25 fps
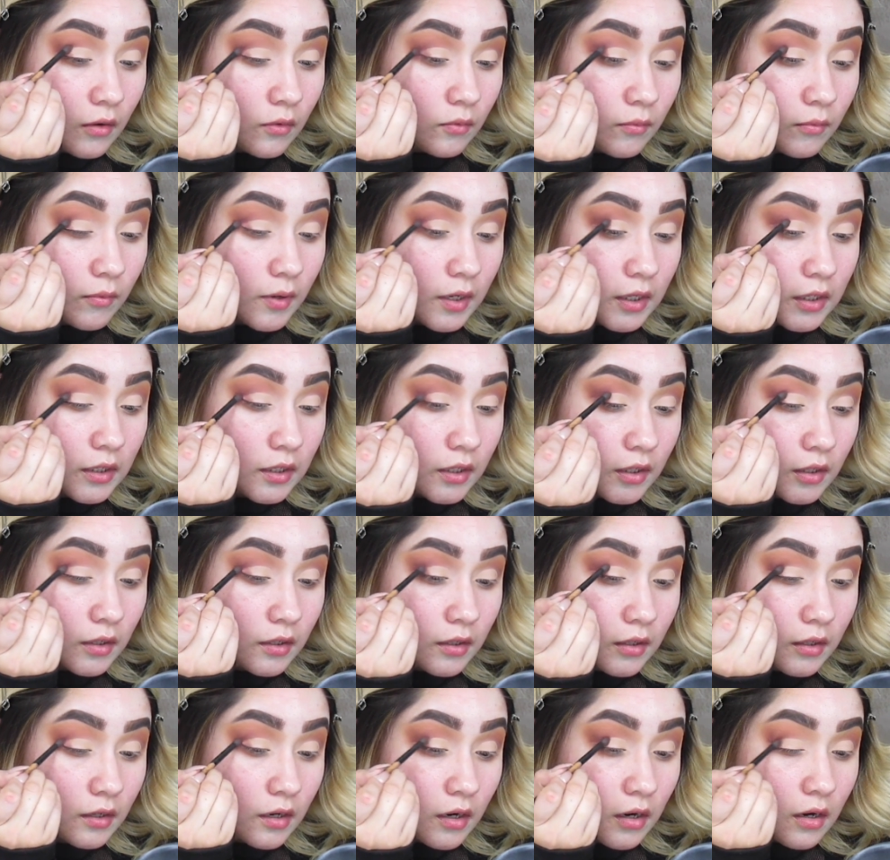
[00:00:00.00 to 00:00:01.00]
right
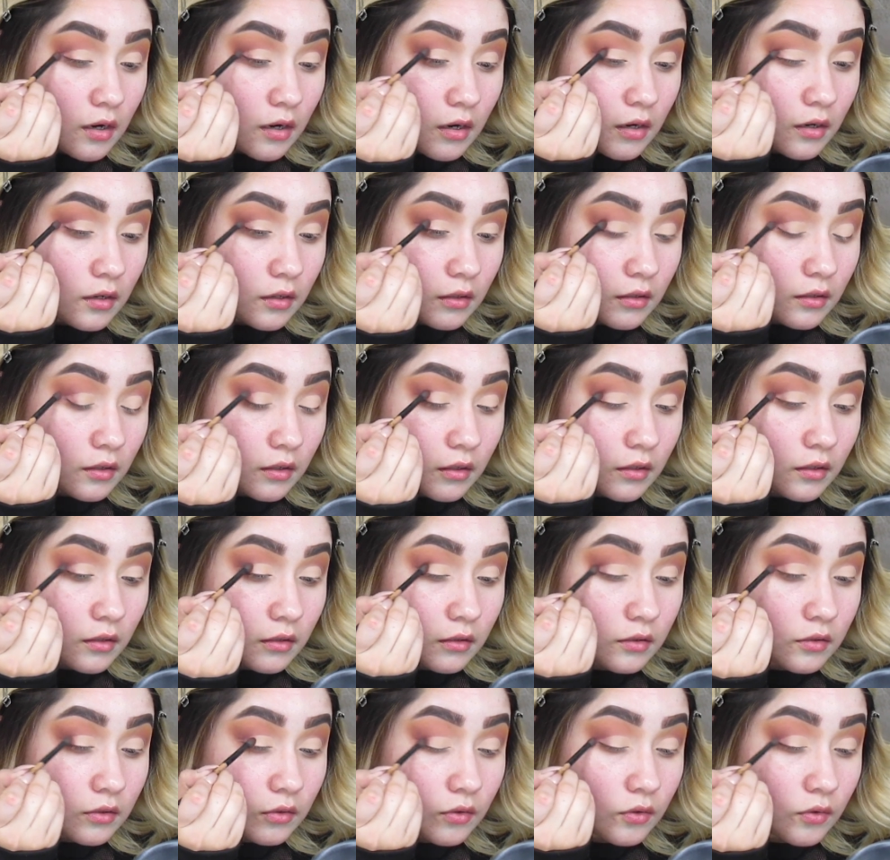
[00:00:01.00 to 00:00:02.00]
here on
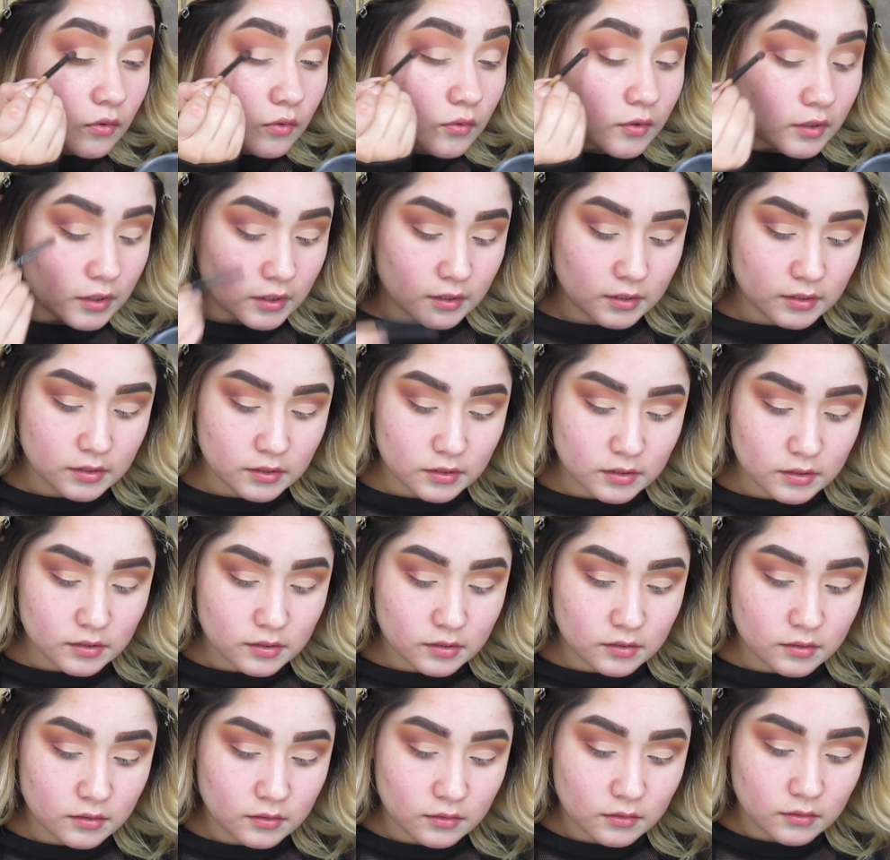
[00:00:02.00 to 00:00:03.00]
the
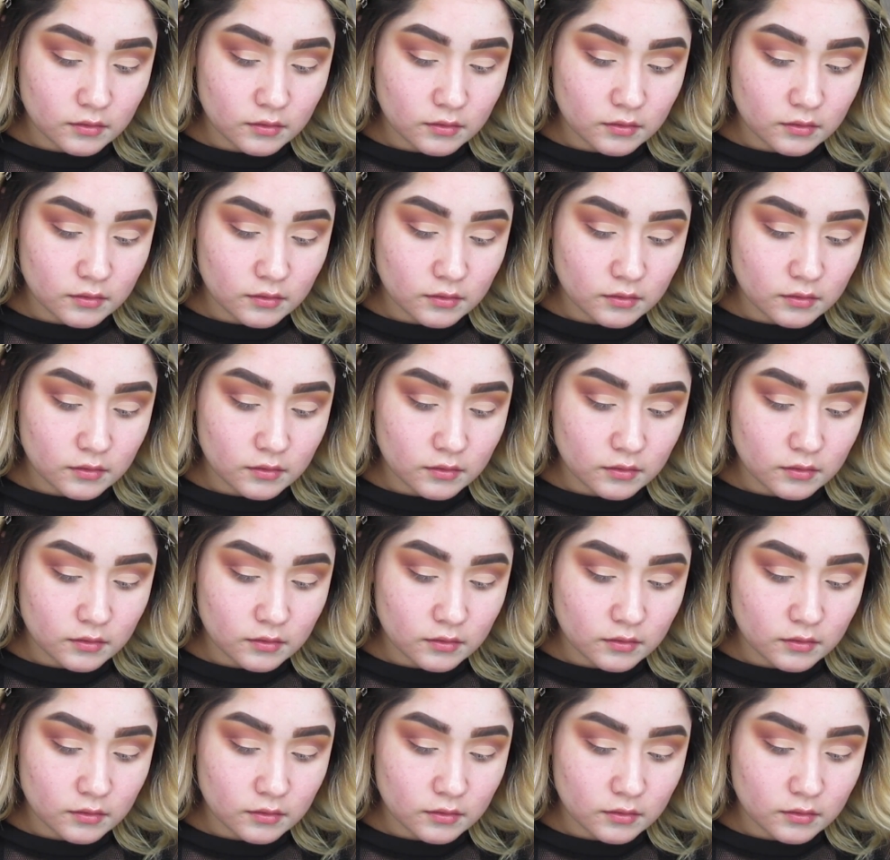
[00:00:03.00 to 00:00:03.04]
crease.